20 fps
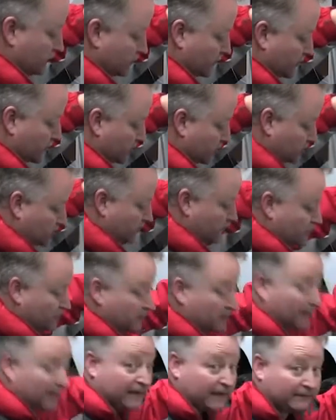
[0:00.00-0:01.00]

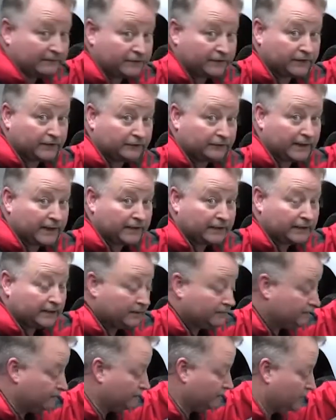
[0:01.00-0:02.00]
to make everything right
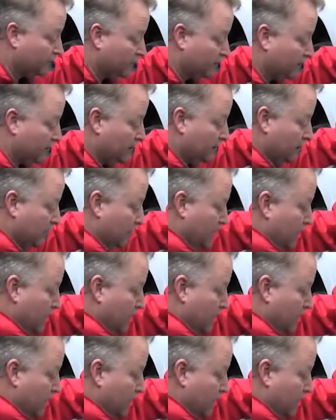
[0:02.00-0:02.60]
again. Okay?